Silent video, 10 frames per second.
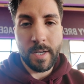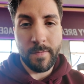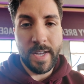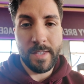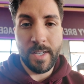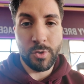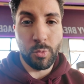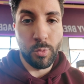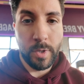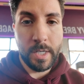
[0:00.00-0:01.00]
If anything, it's
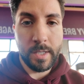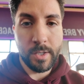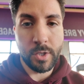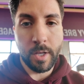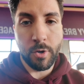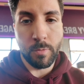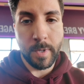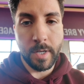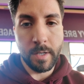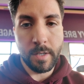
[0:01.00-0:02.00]
really slow,
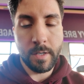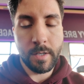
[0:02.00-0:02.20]
but